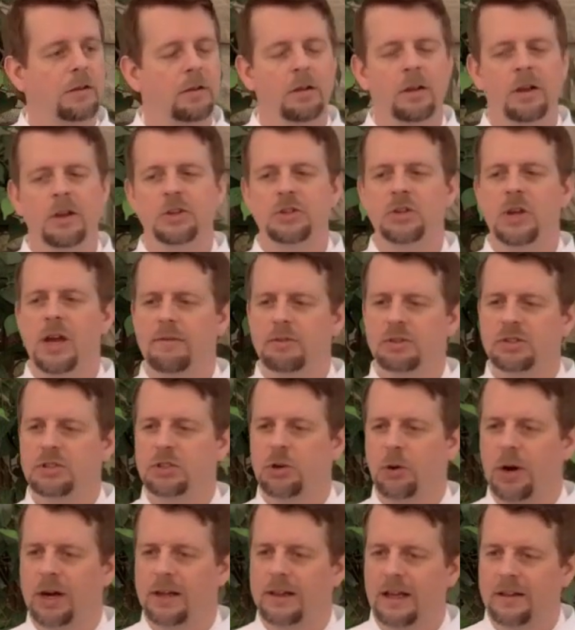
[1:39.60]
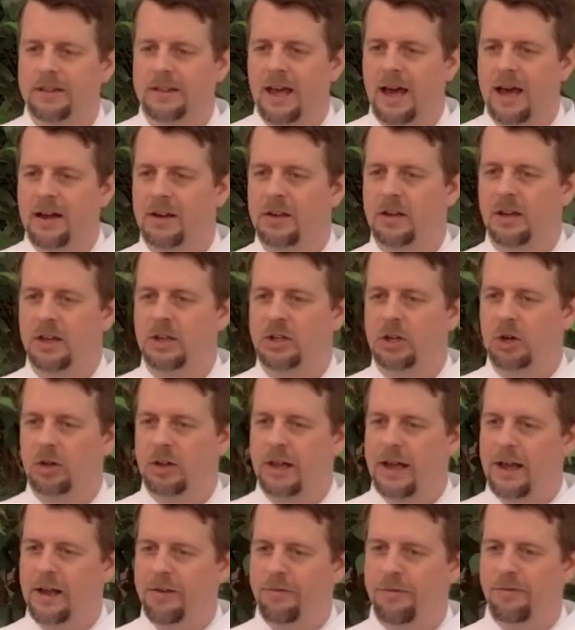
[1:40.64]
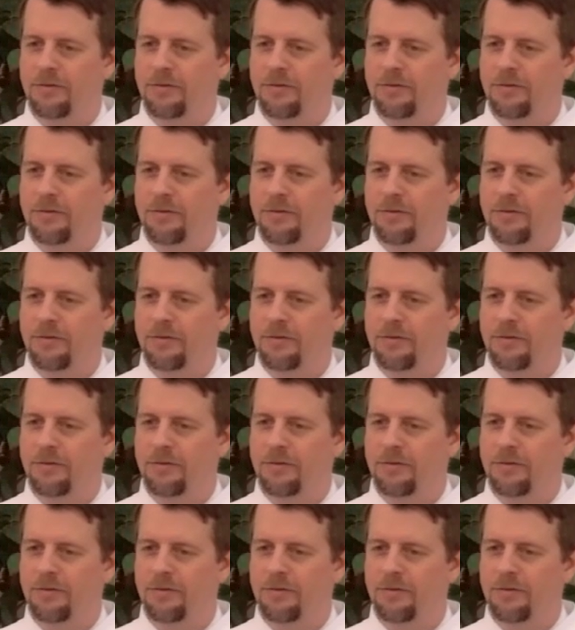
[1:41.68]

Do you have a story like that in, in your life?